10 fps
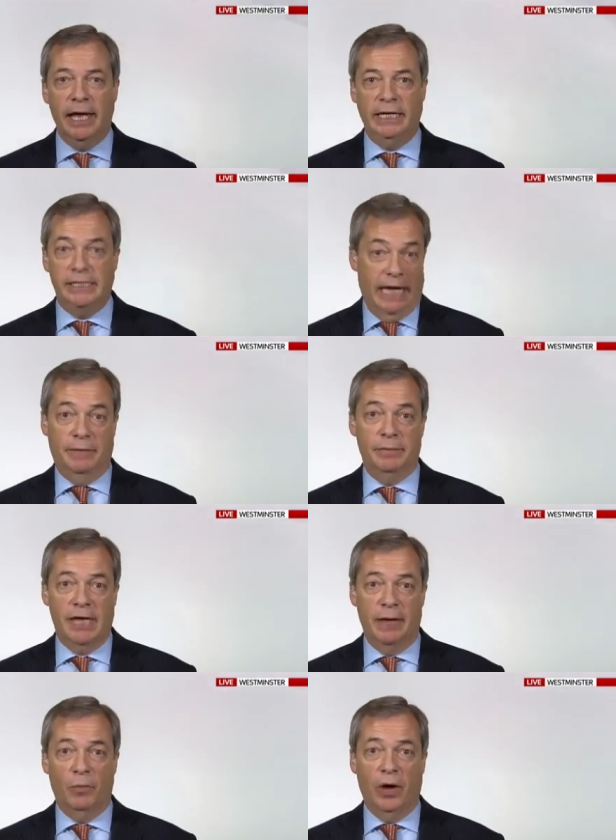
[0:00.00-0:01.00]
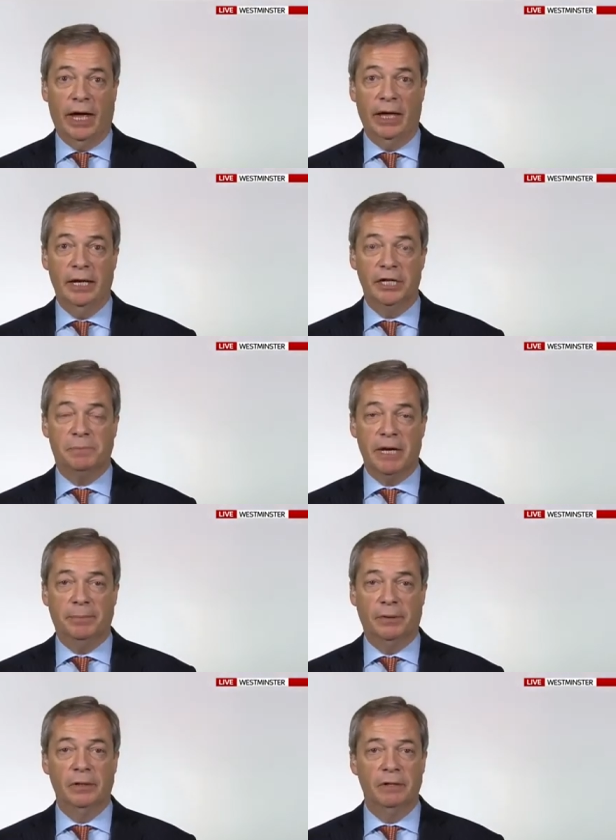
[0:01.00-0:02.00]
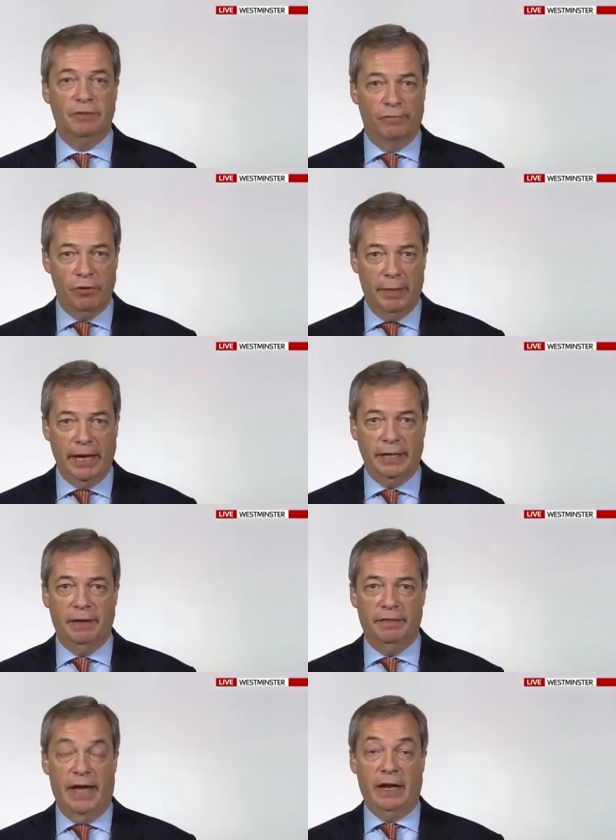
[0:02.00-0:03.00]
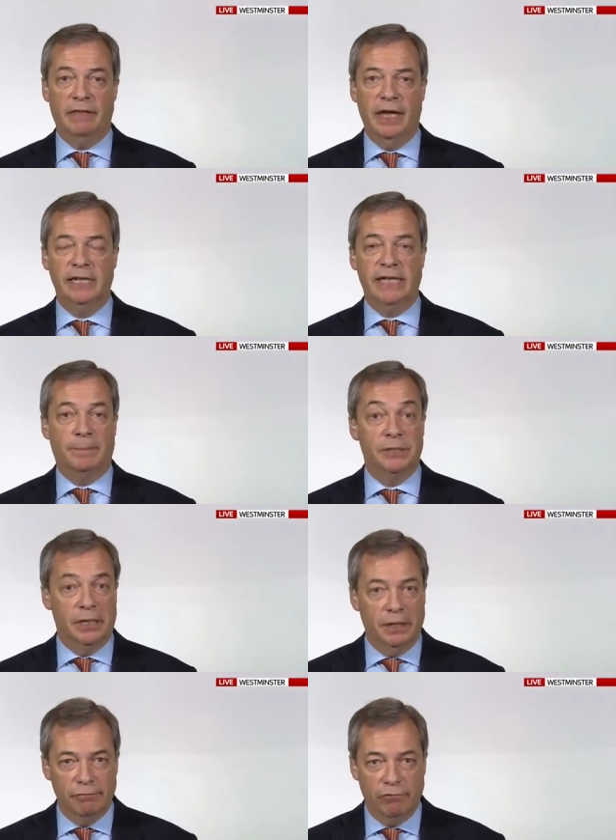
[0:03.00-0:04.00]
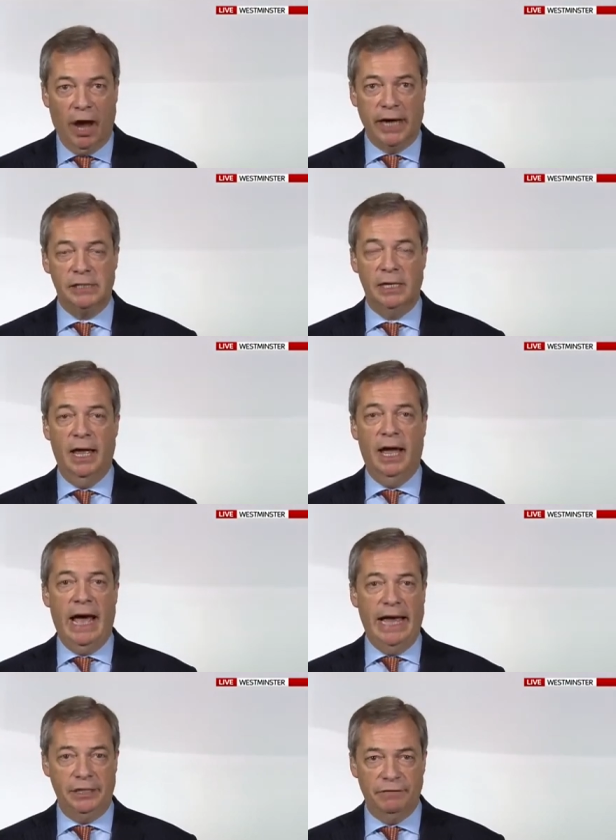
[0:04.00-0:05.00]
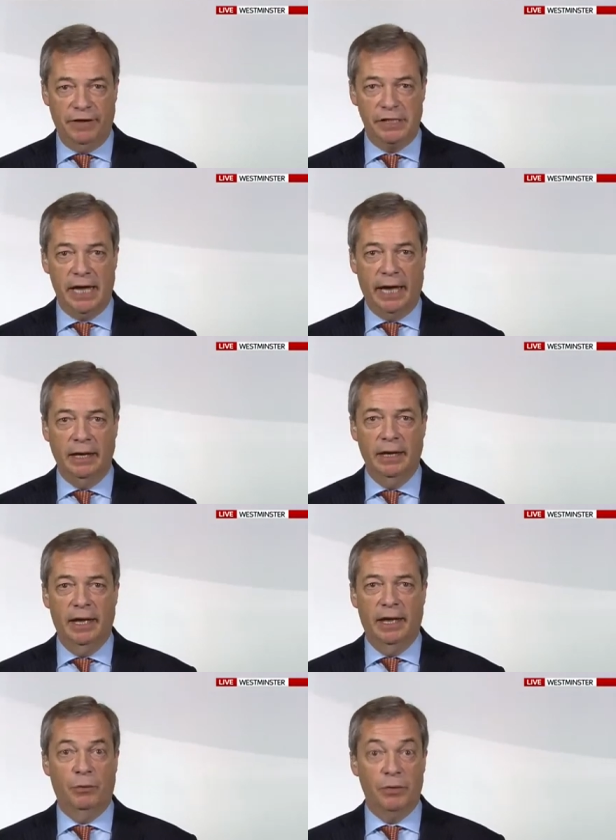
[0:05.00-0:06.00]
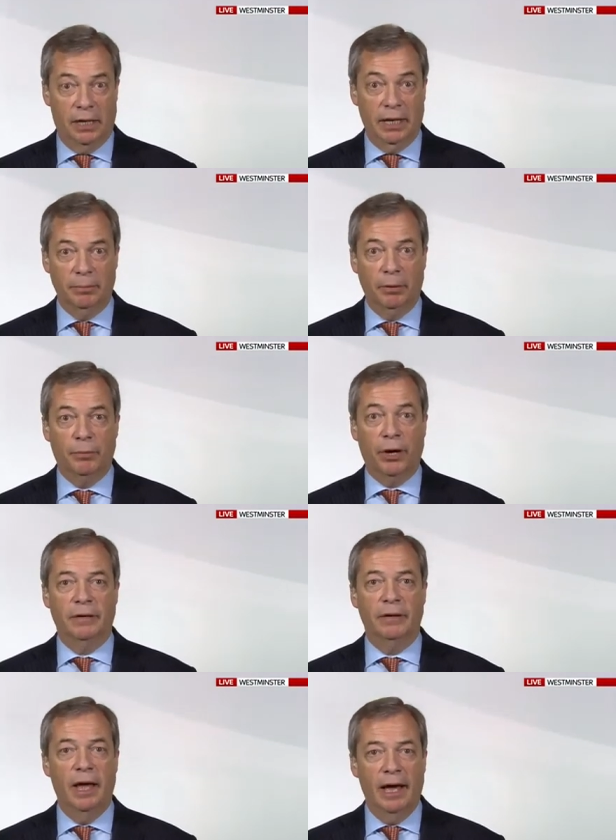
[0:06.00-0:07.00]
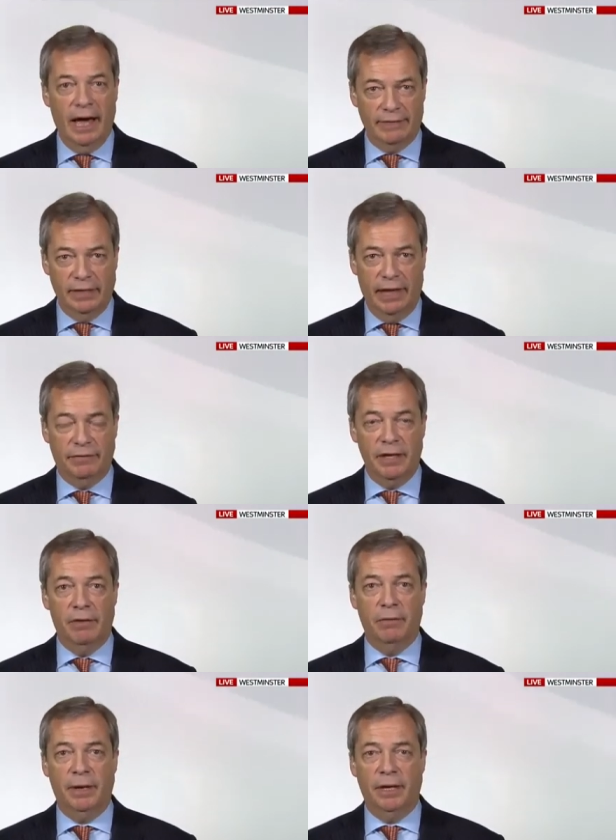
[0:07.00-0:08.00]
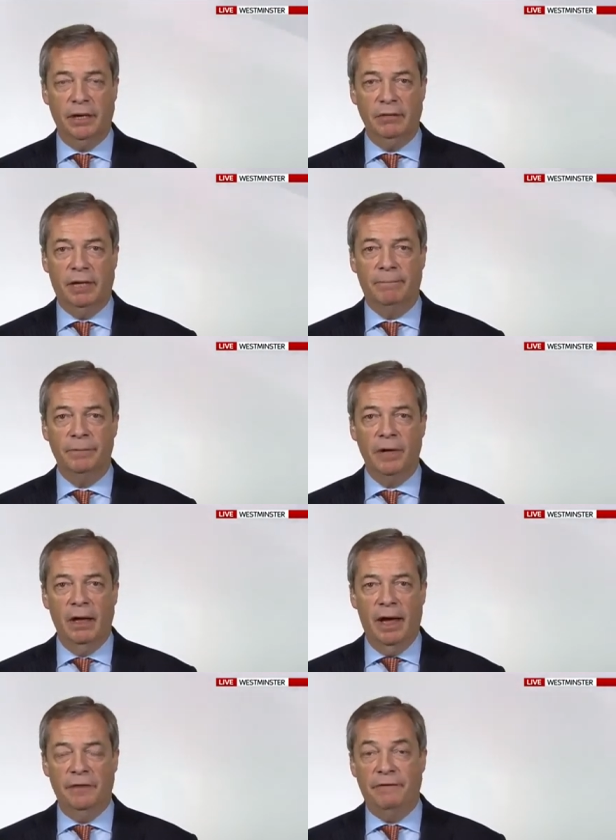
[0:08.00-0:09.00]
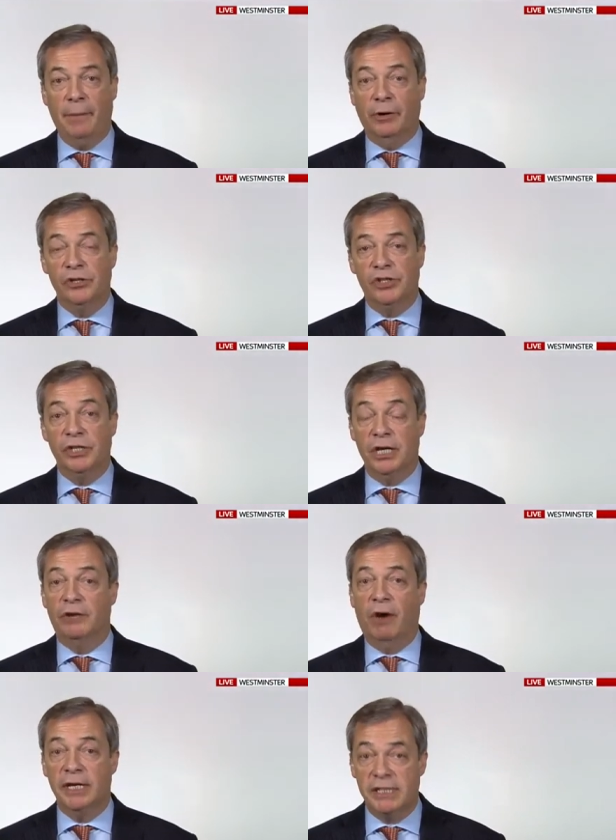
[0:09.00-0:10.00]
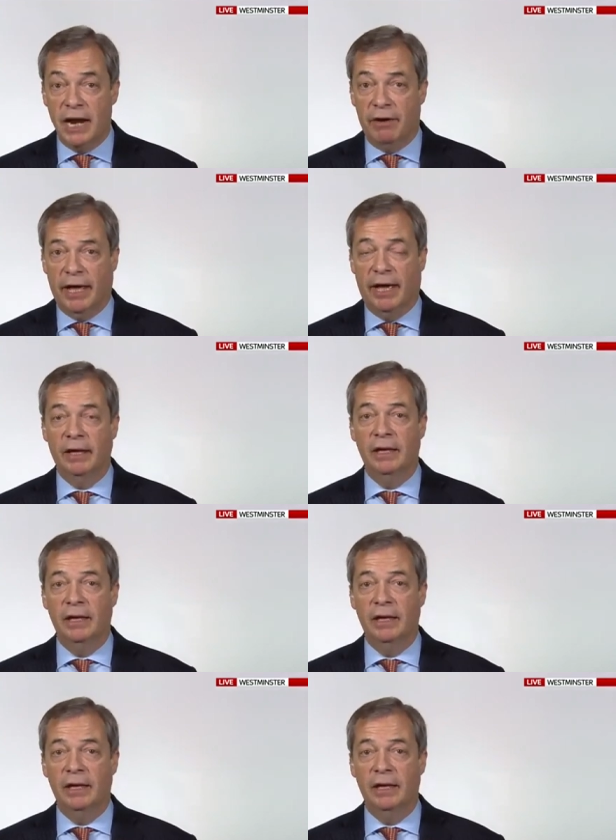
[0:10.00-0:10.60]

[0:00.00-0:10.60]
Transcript: in exactly the same way as people from Romania. That, I think, is absolutely right and is fitting with a global Britain having left the European Union. The fact we're introducing criteria